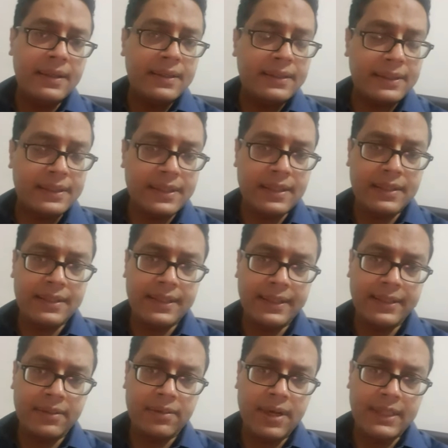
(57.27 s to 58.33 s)
The third thing
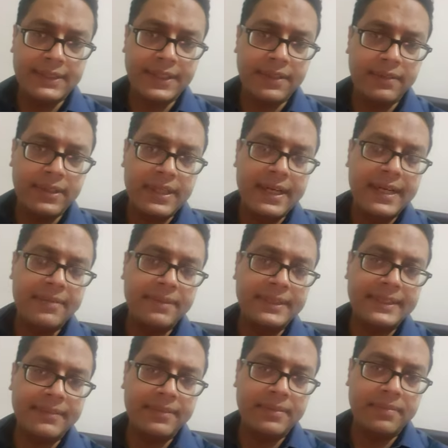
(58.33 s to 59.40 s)
they would ask you that
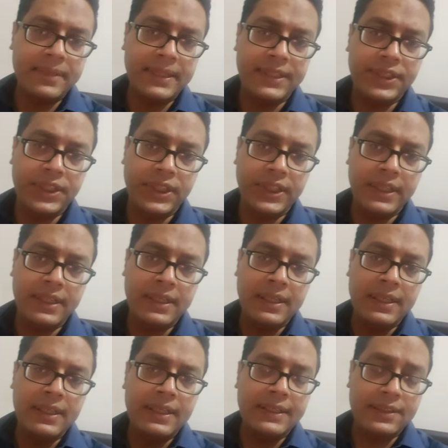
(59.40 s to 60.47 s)
ATP7B gene
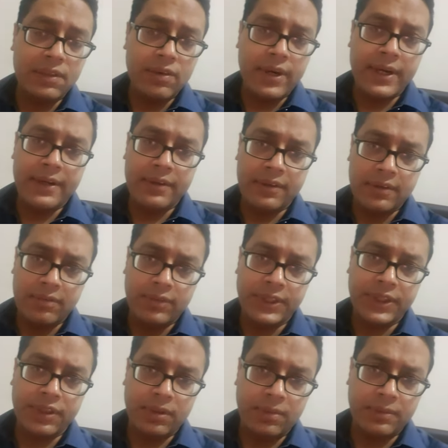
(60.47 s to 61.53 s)
is located on
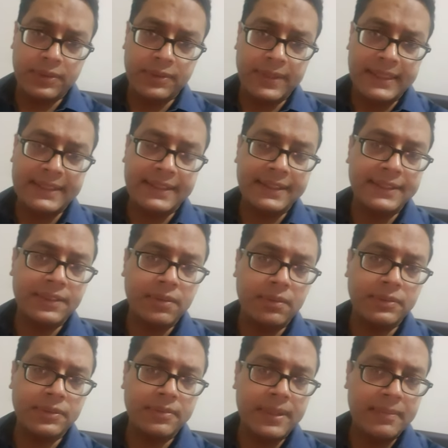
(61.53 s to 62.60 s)
which chromosome? Answer is
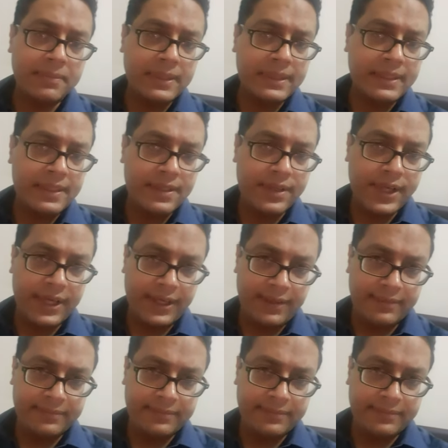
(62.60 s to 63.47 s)
chromosome number 13,